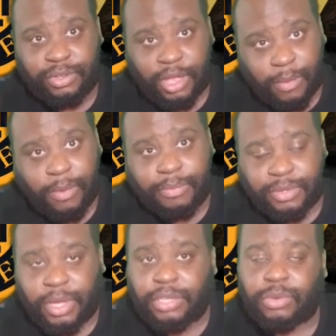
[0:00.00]
Do you get what I'm
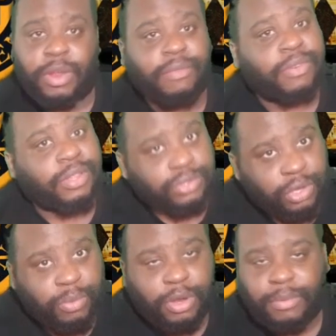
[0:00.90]
saying? So when I've linked
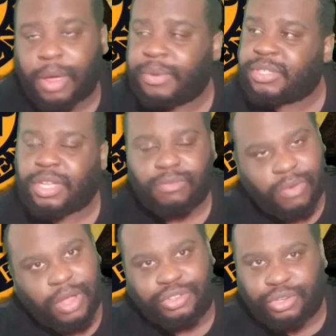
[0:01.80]
up with him now, he's saying,
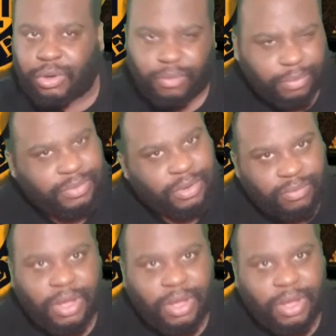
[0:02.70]
right, you know I'm saying?